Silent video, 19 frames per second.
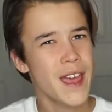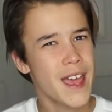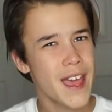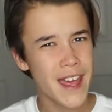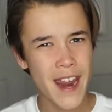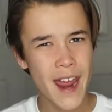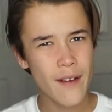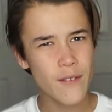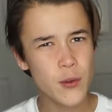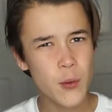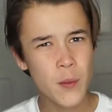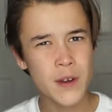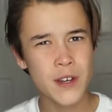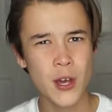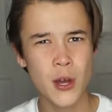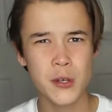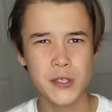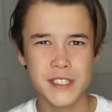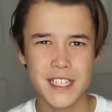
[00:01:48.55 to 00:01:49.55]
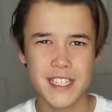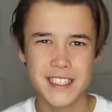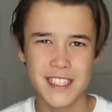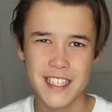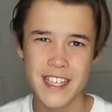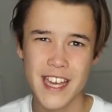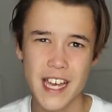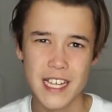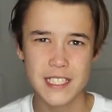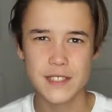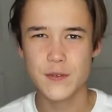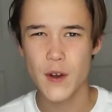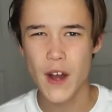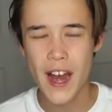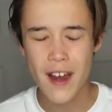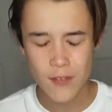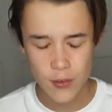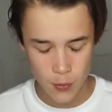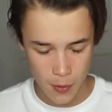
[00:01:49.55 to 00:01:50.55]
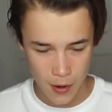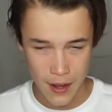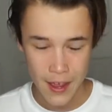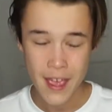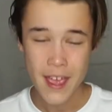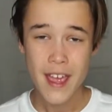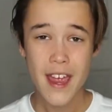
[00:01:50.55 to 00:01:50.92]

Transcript: And everyone knows it's a yes for everyone.